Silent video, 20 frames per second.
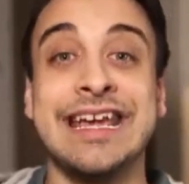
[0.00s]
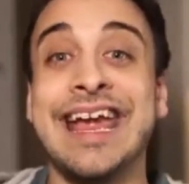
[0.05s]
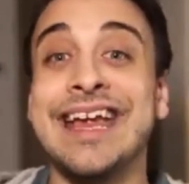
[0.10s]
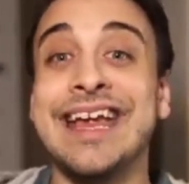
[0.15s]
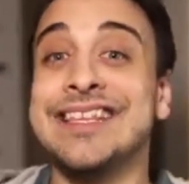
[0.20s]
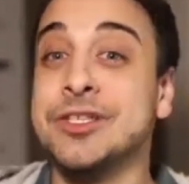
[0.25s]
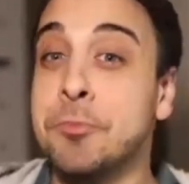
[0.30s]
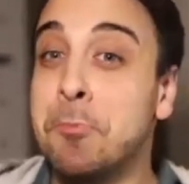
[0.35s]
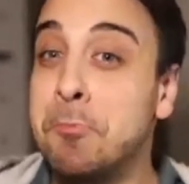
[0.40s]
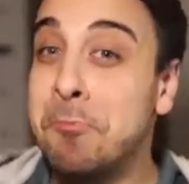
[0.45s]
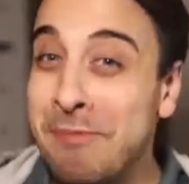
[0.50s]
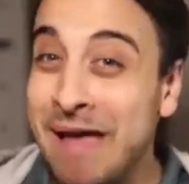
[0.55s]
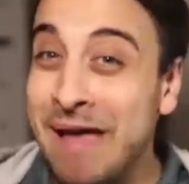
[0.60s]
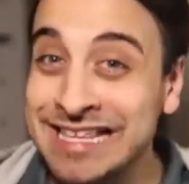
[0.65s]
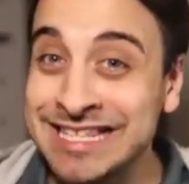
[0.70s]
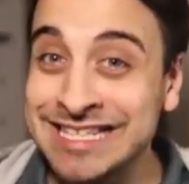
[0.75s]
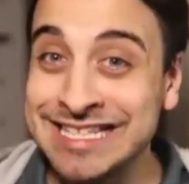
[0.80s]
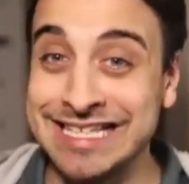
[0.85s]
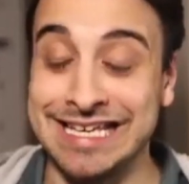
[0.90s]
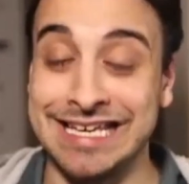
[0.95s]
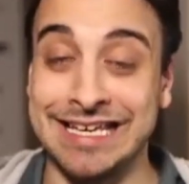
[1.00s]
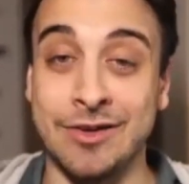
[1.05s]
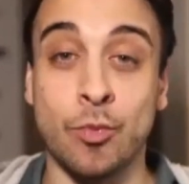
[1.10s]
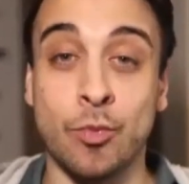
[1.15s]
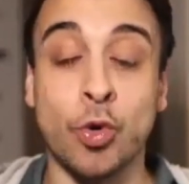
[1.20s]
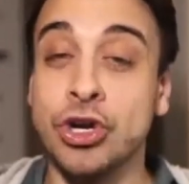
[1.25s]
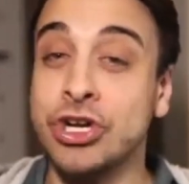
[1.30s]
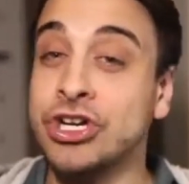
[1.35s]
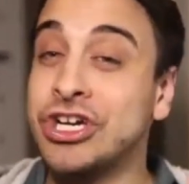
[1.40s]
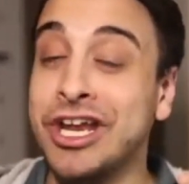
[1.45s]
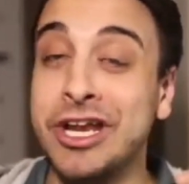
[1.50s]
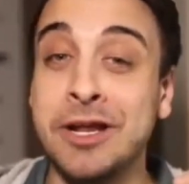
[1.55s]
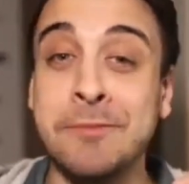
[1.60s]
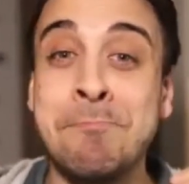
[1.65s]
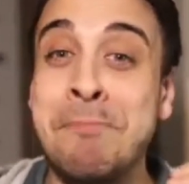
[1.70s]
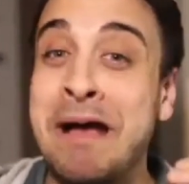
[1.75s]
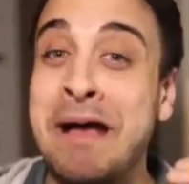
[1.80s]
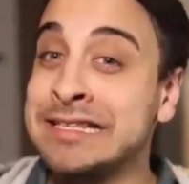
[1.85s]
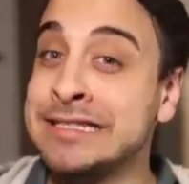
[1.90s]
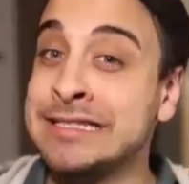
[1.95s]
It's messy. We're going to
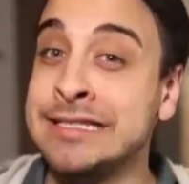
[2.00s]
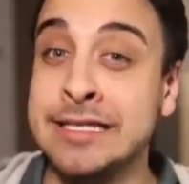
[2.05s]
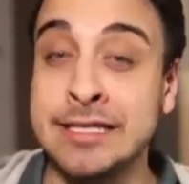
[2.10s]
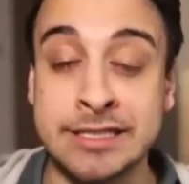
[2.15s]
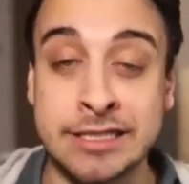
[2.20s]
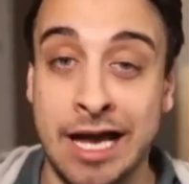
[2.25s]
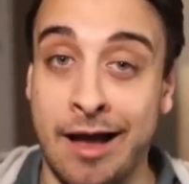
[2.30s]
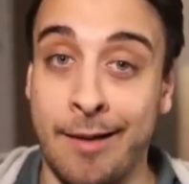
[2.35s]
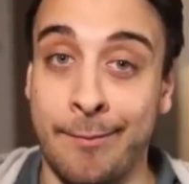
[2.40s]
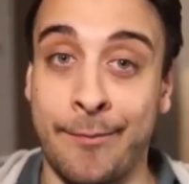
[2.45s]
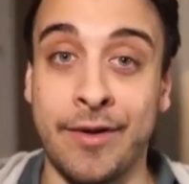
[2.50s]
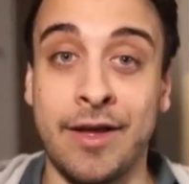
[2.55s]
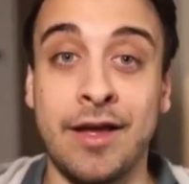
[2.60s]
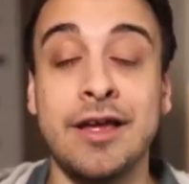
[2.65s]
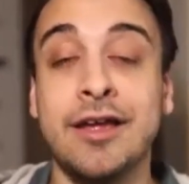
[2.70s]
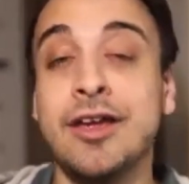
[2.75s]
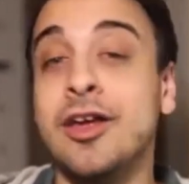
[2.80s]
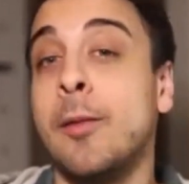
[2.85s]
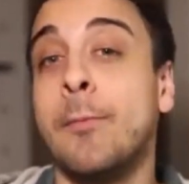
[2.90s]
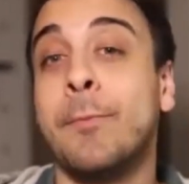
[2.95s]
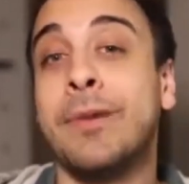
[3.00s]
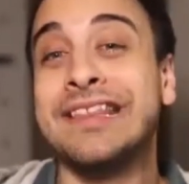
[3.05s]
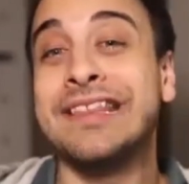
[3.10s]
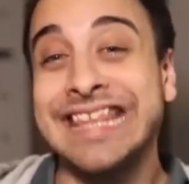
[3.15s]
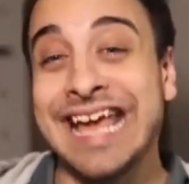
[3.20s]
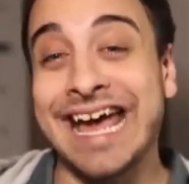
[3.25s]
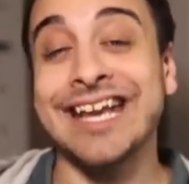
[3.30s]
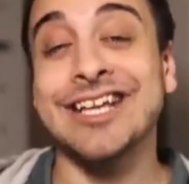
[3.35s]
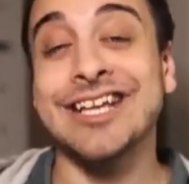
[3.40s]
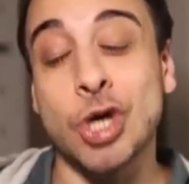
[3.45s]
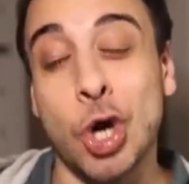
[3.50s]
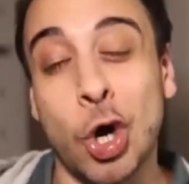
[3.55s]
mess this up, but that is